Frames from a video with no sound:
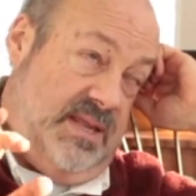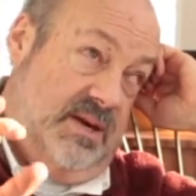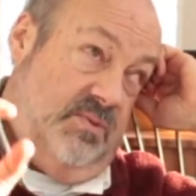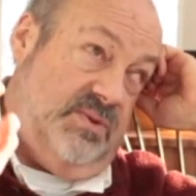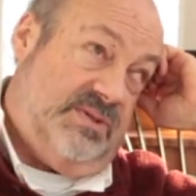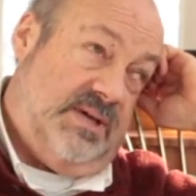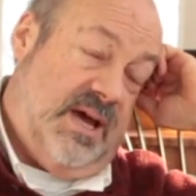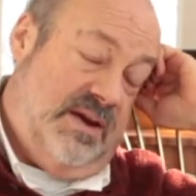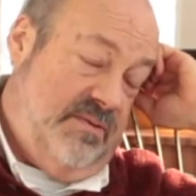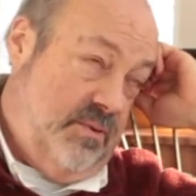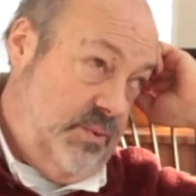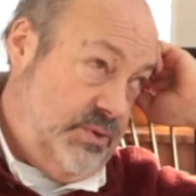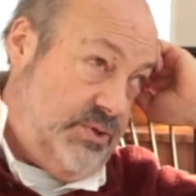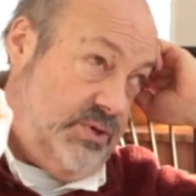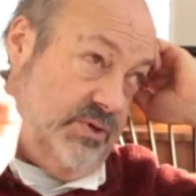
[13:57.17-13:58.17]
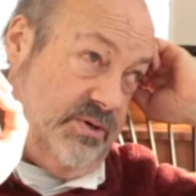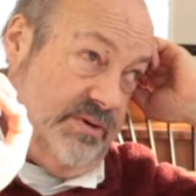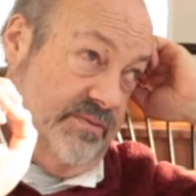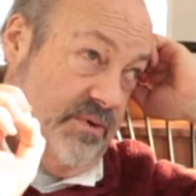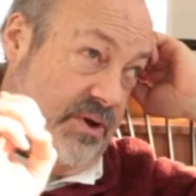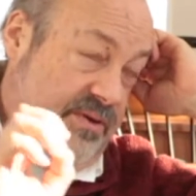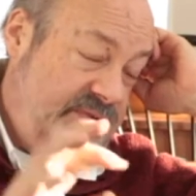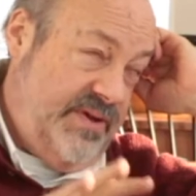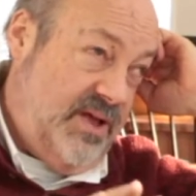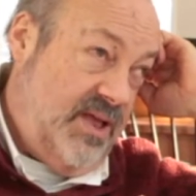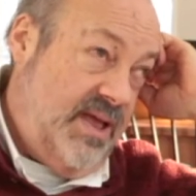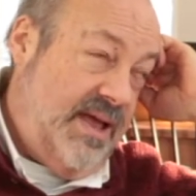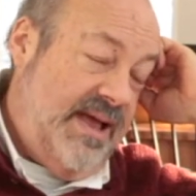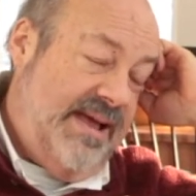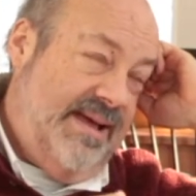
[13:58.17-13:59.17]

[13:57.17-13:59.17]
that it was kind of a return to vaudeville,